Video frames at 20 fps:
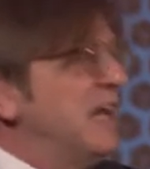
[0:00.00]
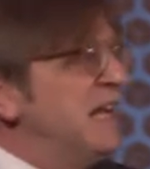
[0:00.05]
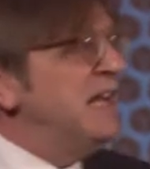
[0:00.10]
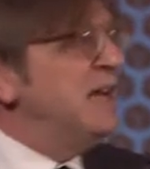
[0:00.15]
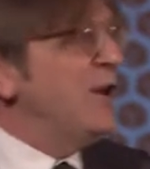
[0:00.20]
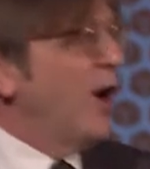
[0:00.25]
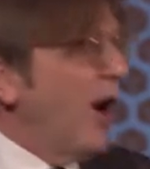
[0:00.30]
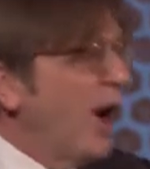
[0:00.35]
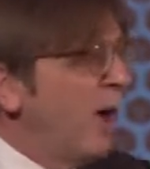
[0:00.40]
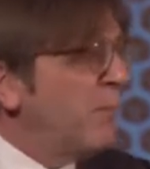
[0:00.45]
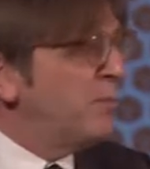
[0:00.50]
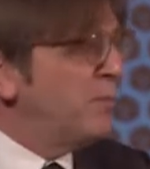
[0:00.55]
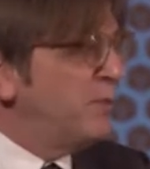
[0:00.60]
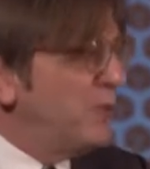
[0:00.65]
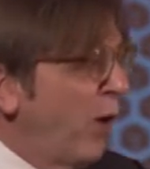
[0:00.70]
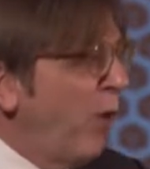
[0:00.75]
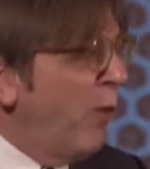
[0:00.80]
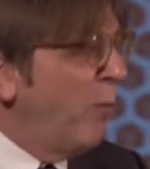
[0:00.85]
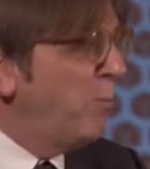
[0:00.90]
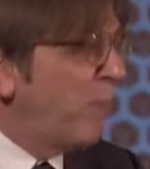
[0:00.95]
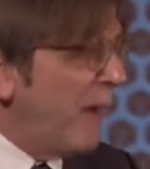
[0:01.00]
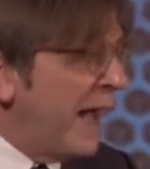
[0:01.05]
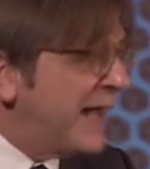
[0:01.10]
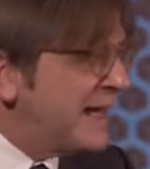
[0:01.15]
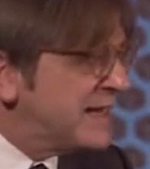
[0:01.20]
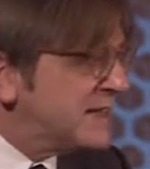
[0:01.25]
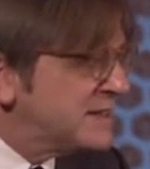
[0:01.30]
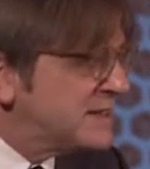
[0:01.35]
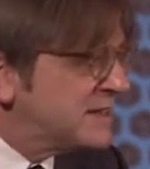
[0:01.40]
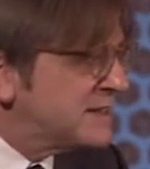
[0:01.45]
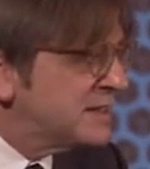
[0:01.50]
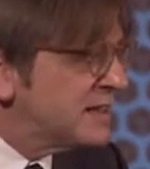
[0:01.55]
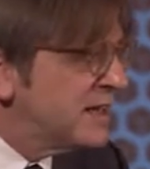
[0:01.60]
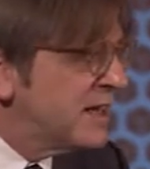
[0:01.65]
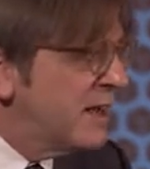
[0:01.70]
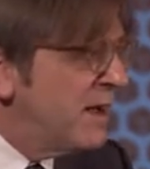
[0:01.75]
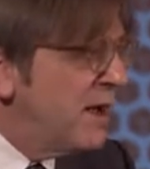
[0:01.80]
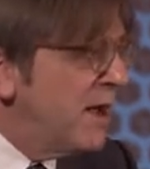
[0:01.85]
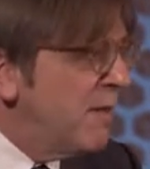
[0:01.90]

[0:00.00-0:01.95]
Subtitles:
clean up your banks.